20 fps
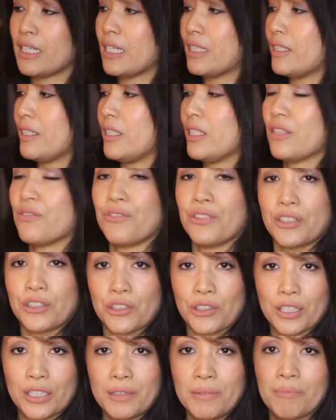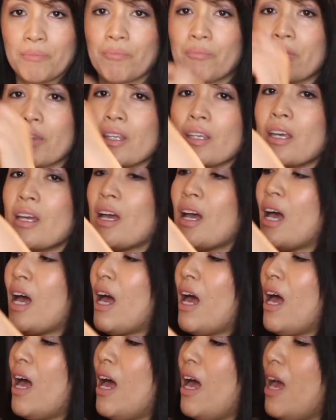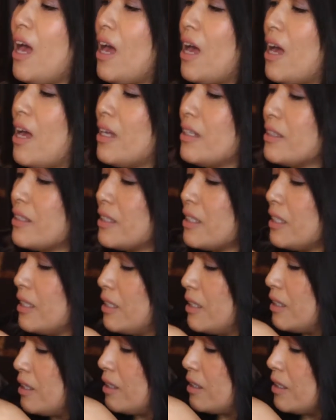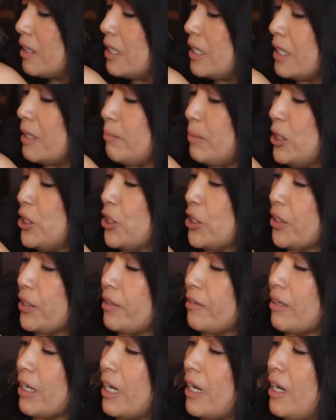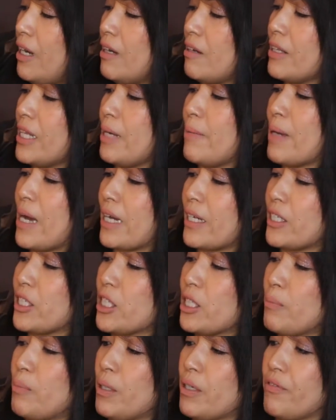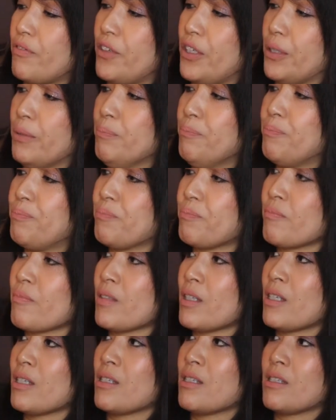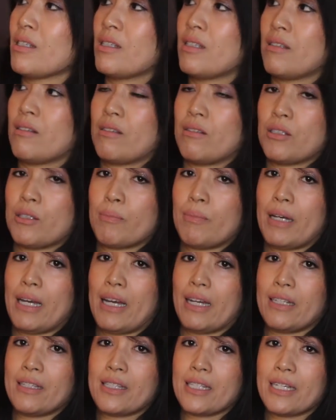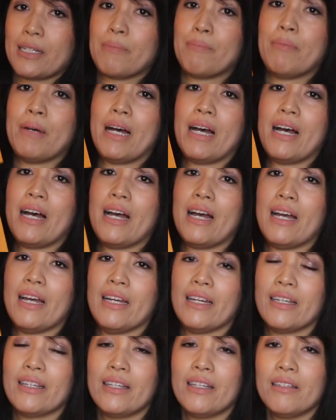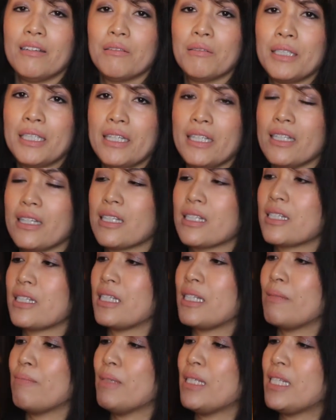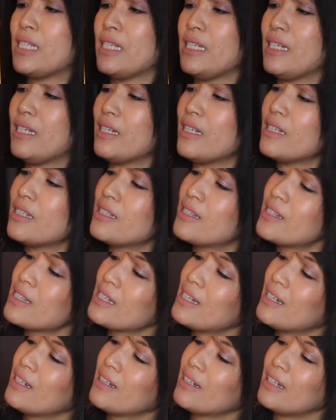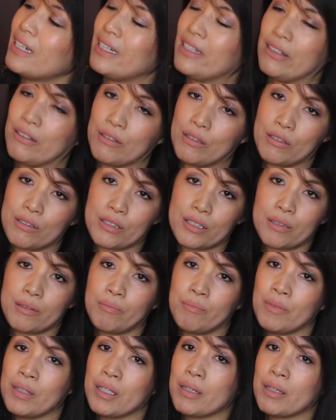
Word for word: that is Vuitton. And let me show you how they package the perfume. So there's a bag inside a bag. The only thing this is missing is, I know there's a